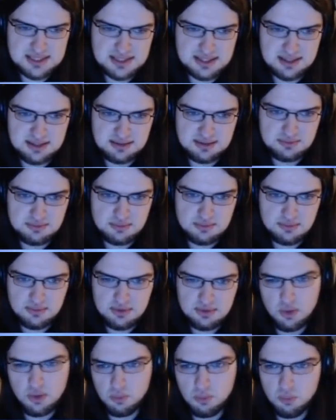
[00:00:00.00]
can
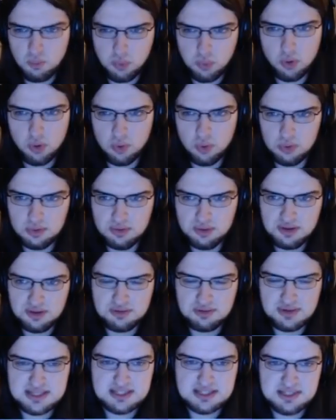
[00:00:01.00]
not wall
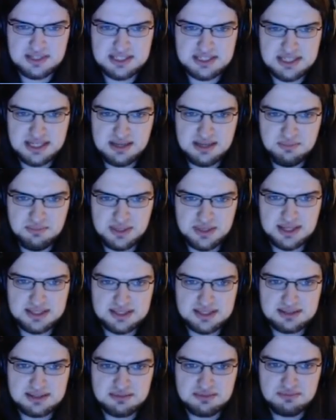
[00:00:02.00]
the rest of his team,
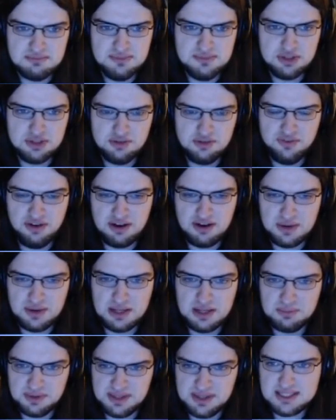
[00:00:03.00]
but do very
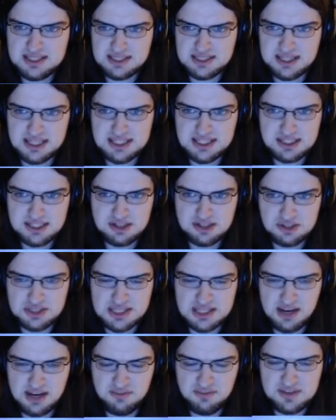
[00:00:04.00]
well. But this is a good
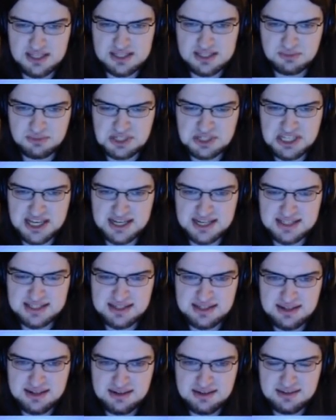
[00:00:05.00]
turn if he doesn't protect.